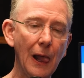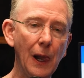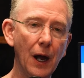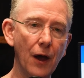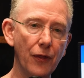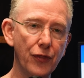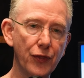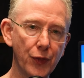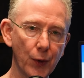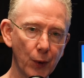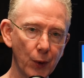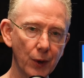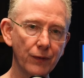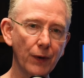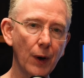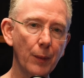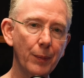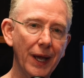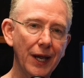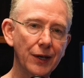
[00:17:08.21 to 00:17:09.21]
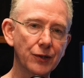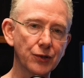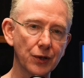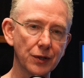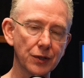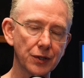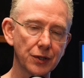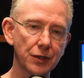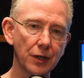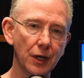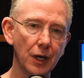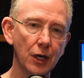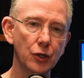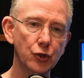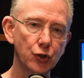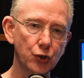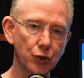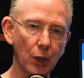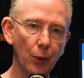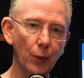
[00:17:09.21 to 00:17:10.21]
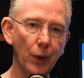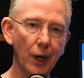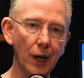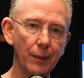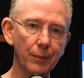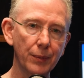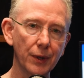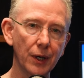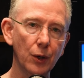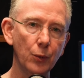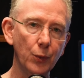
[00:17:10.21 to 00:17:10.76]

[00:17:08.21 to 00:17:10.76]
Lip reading: 1/3 of our patients show up